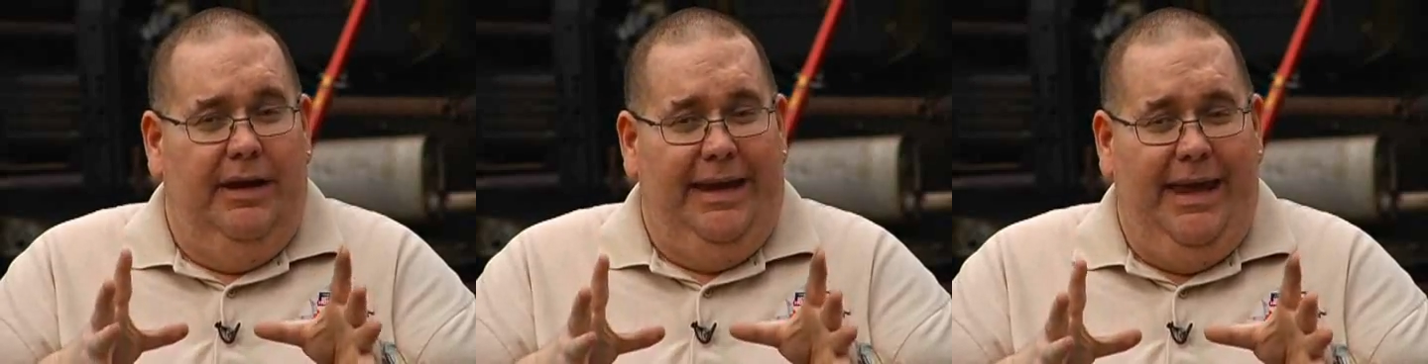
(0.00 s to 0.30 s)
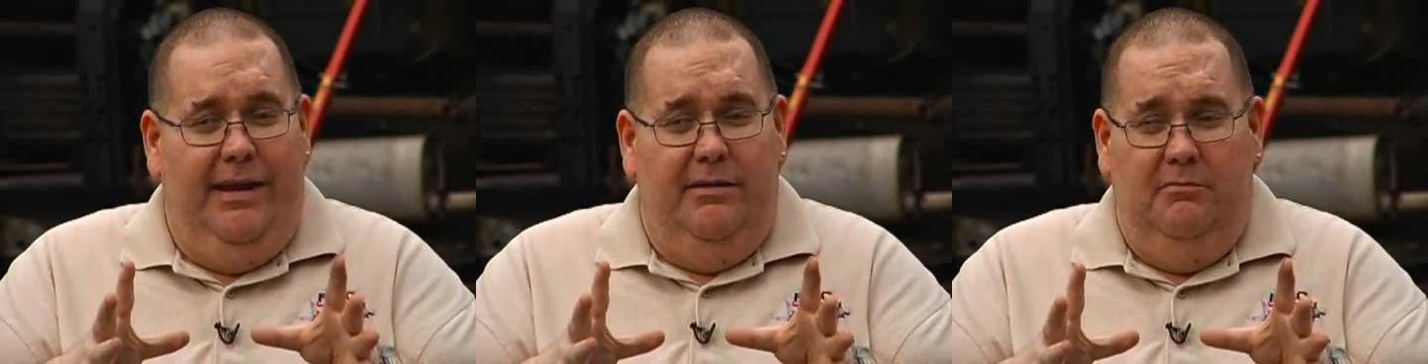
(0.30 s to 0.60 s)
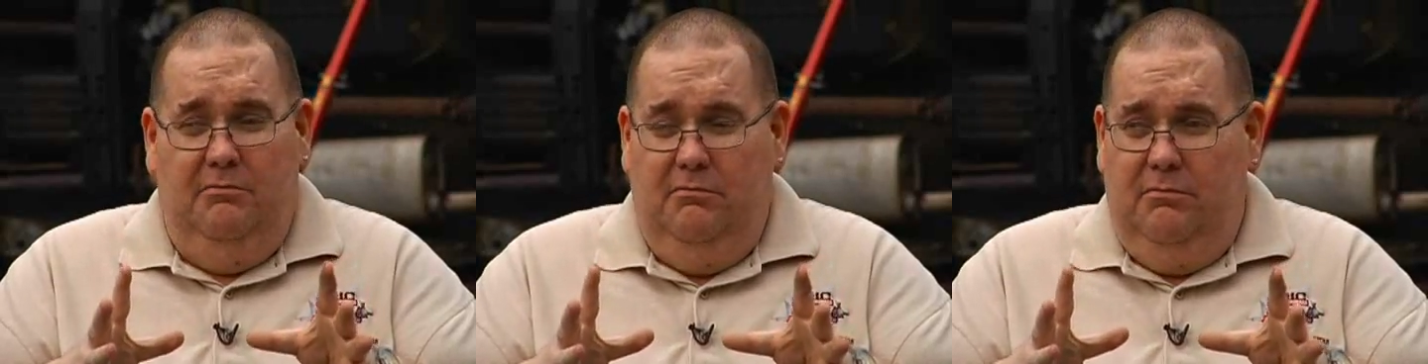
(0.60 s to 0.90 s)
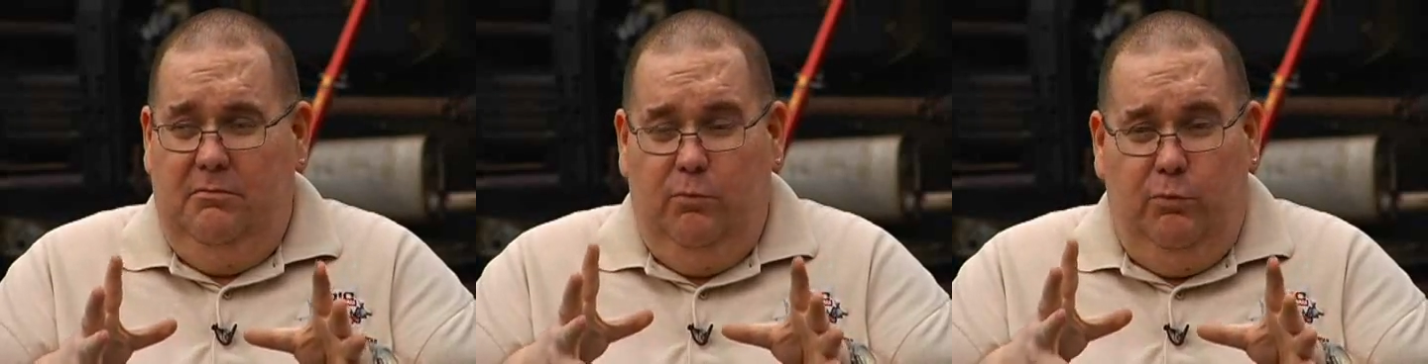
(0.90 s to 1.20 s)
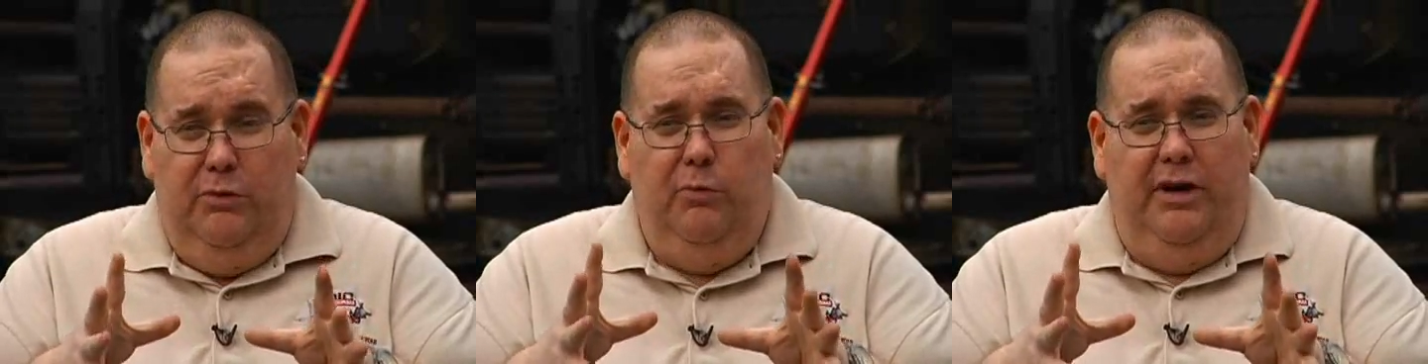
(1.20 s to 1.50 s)
Again,
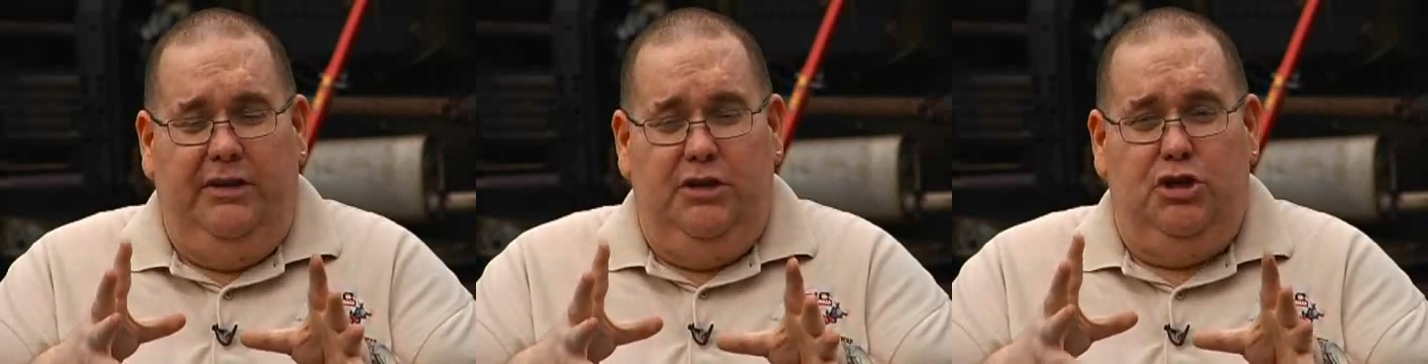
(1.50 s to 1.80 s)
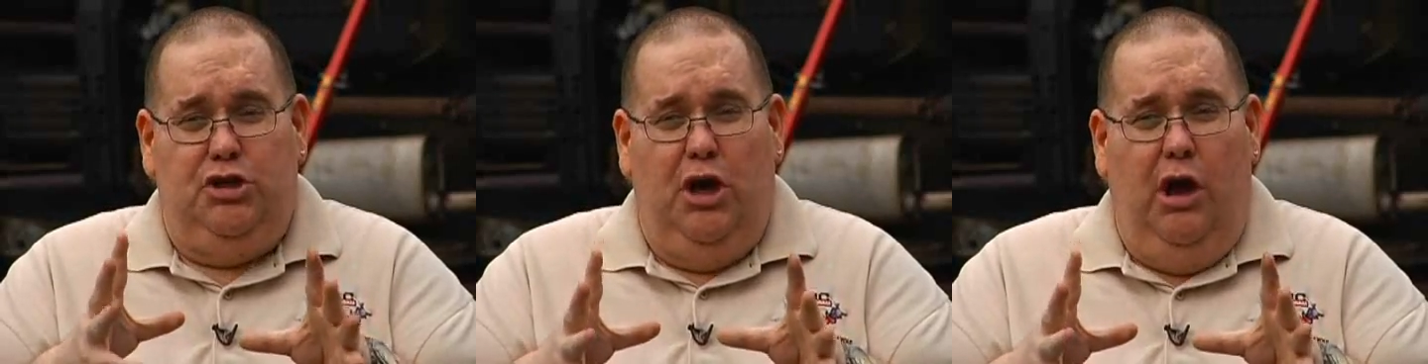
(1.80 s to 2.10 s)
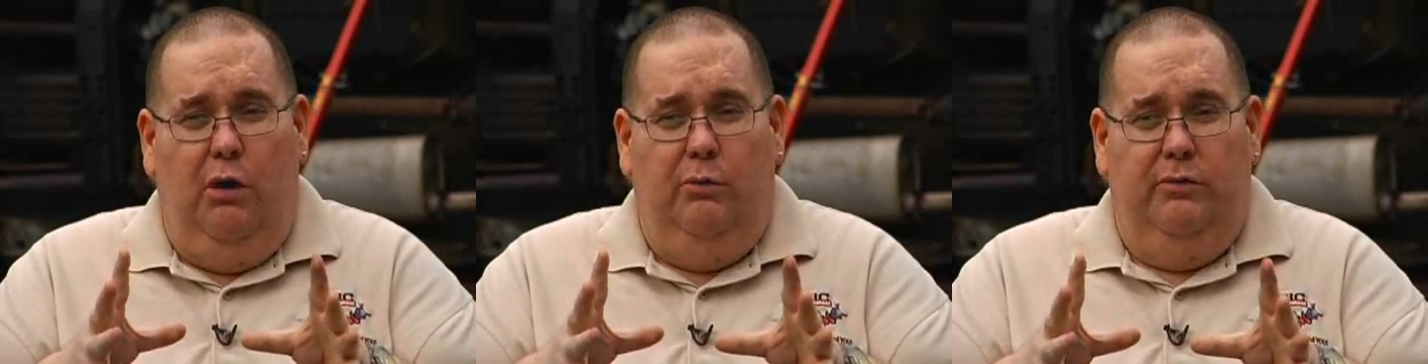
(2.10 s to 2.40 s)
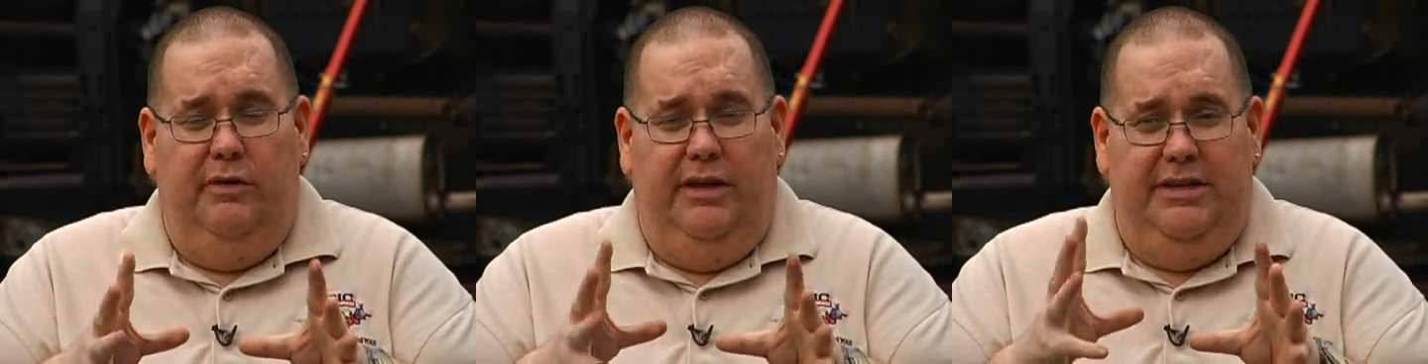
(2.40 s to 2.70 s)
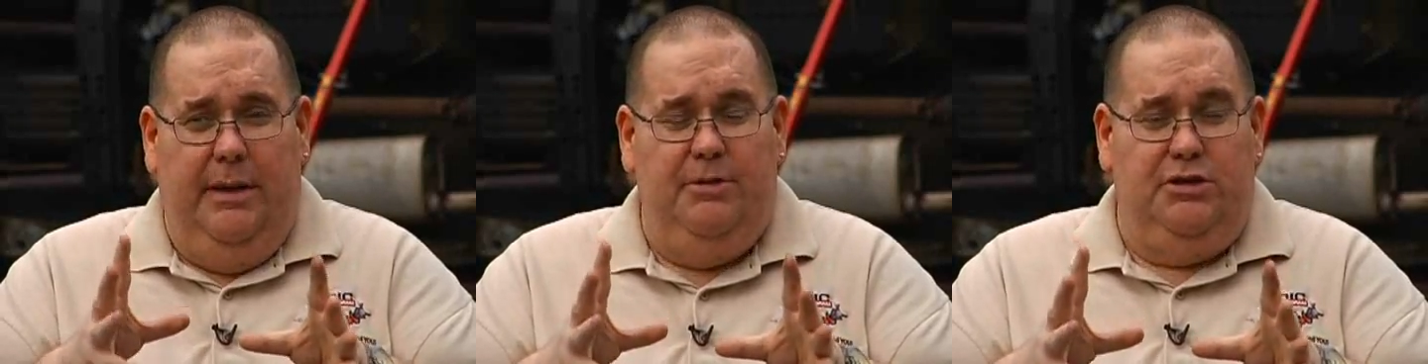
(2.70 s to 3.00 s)
we wanted to show and
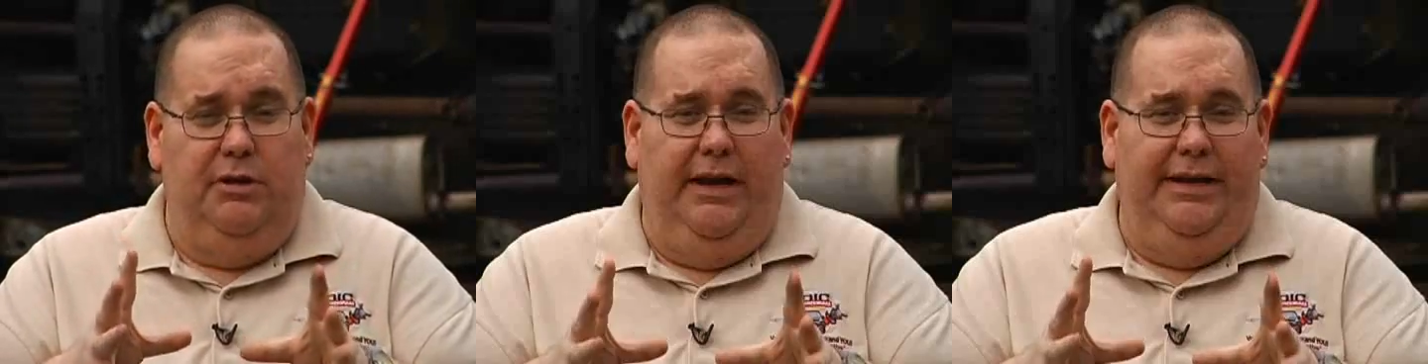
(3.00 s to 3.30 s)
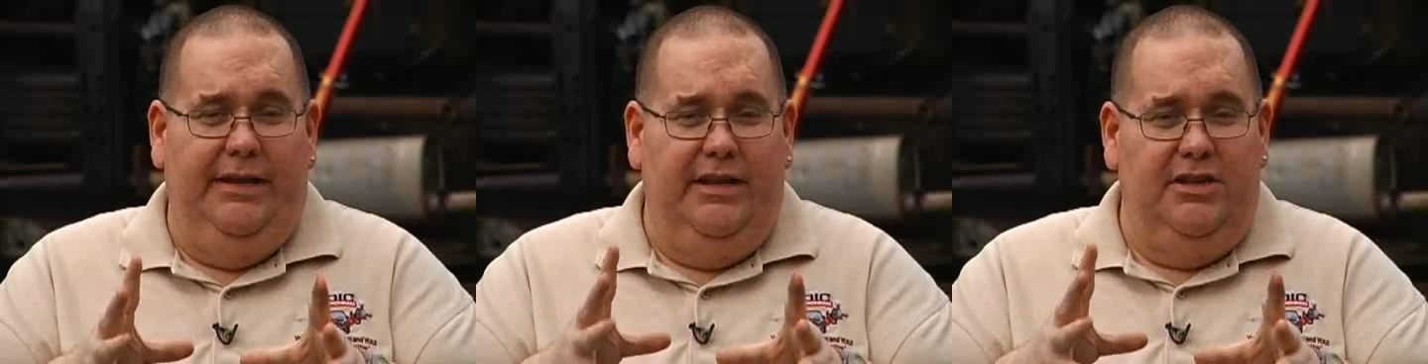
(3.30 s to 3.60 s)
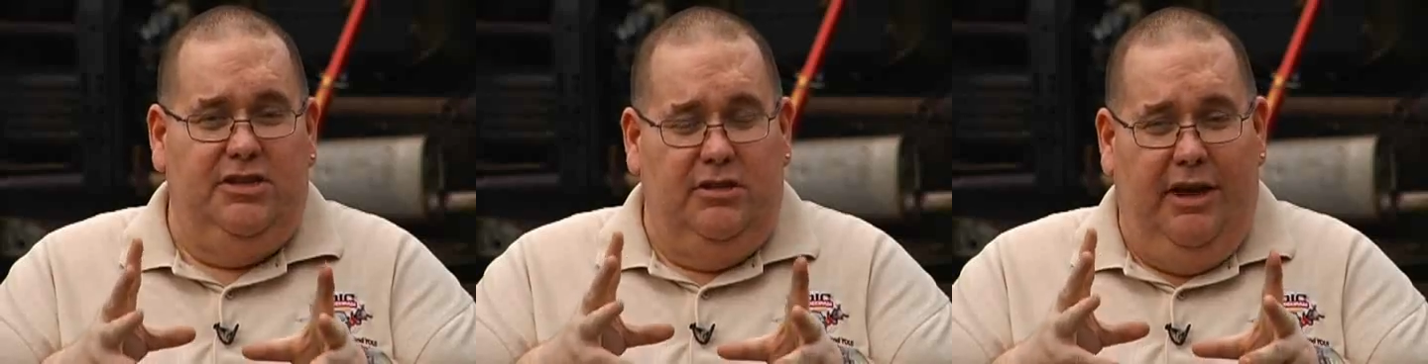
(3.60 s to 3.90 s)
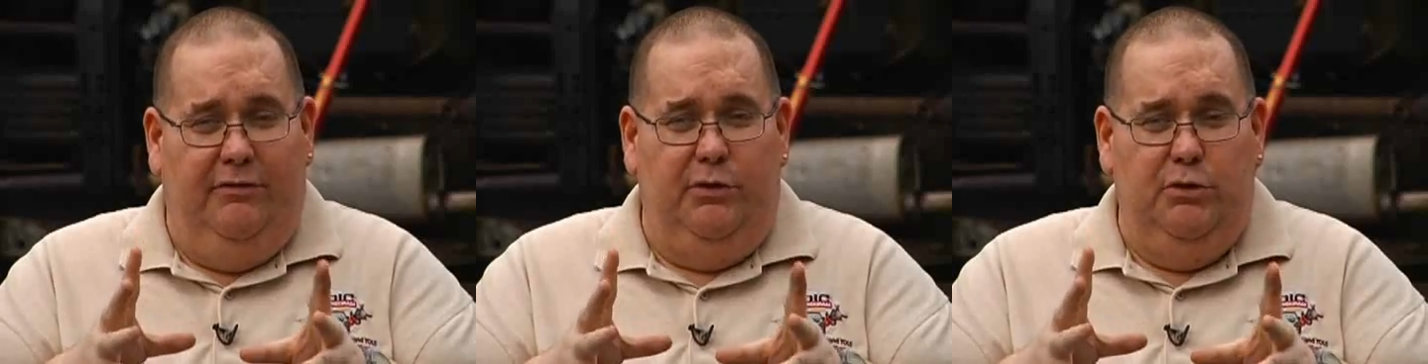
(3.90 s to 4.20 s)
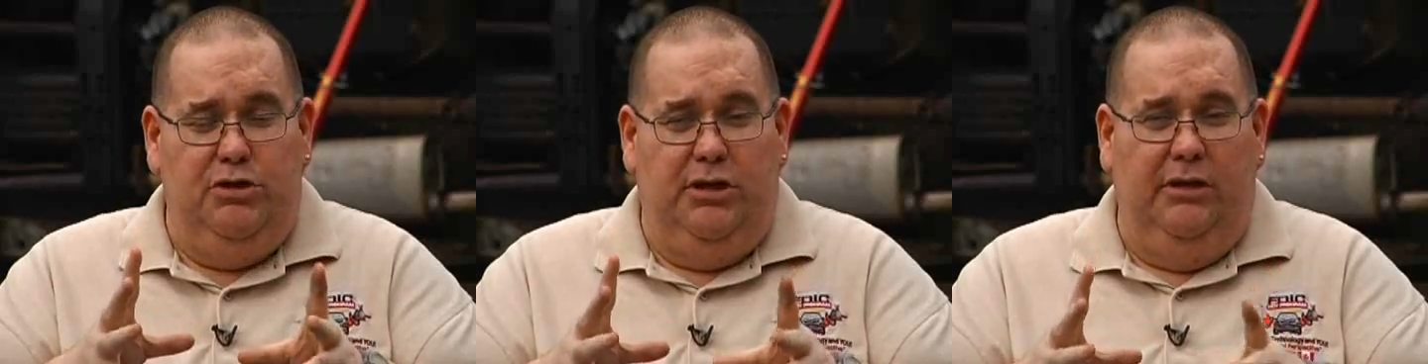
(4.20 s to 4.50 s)
demonstrate in this
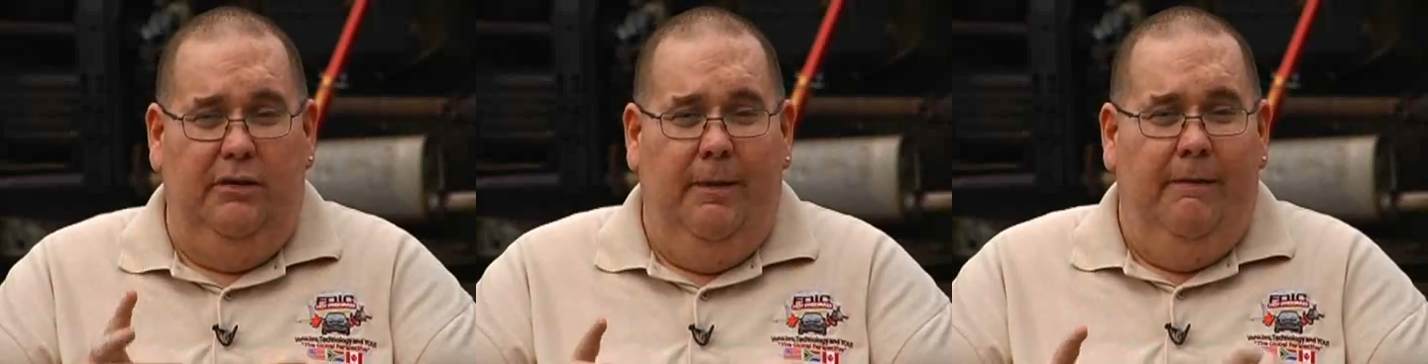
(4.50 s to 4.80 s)
evolution